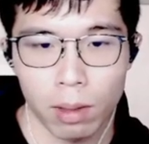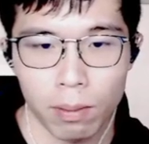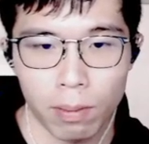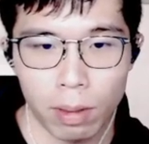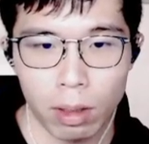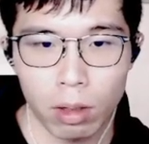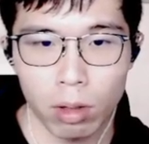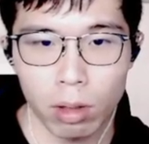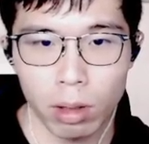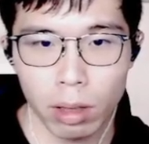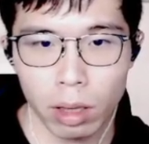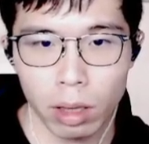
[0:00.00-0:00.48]

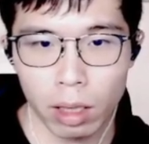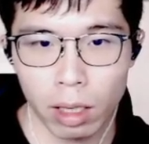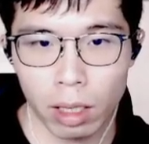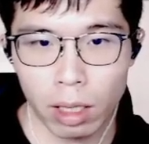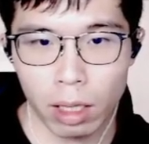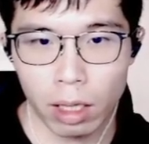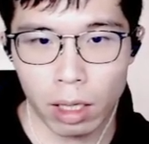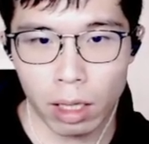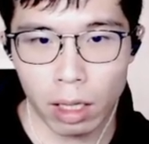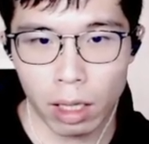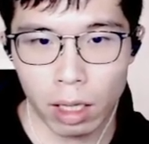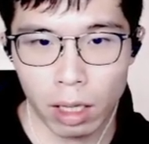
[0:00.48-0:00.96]
Because
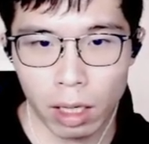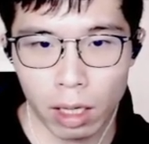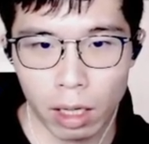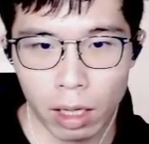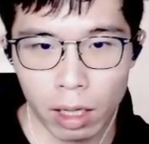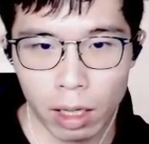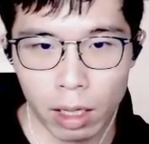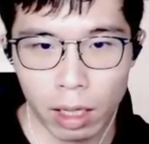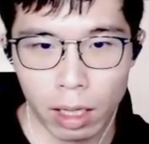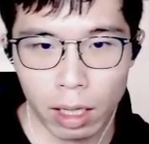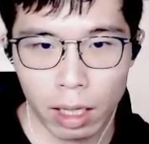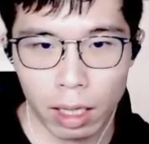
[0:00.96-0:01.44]

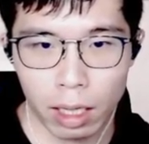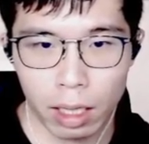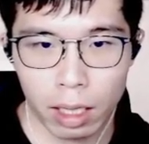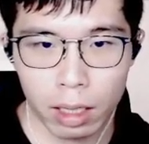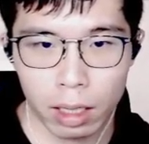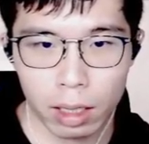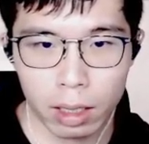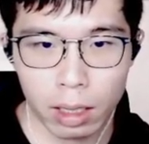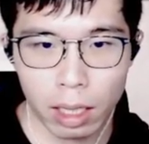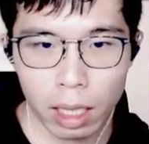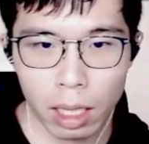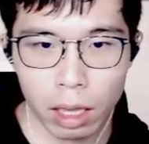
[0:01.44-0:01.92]

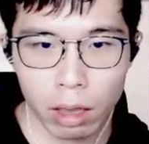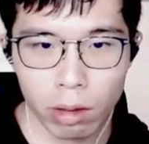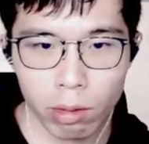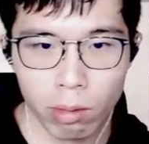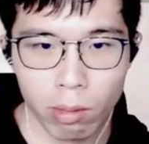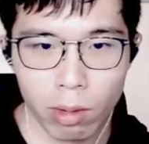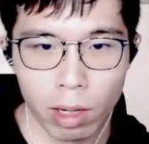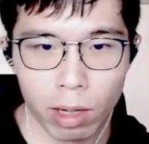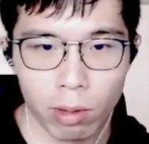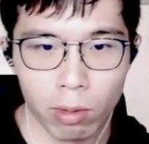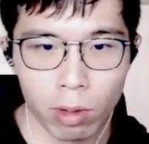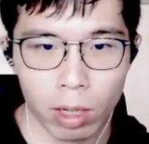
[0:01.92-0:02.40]
in this
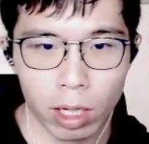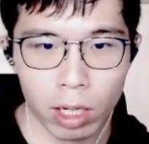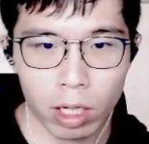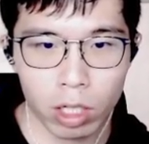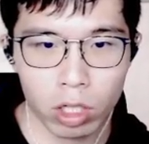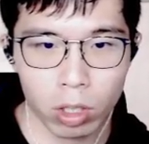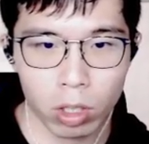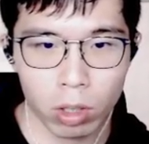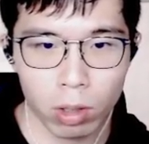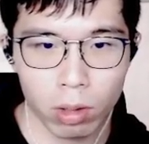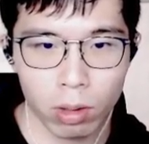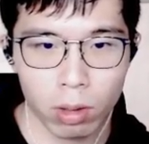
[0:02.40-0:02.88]

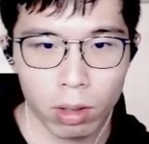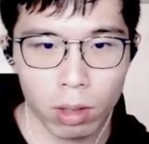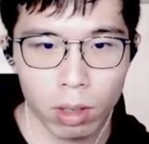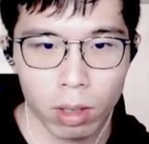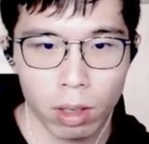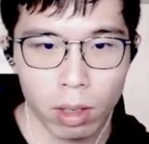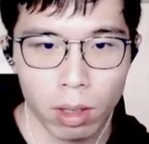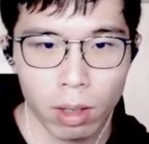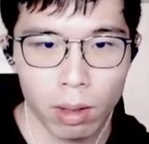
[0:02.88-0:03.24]
variation,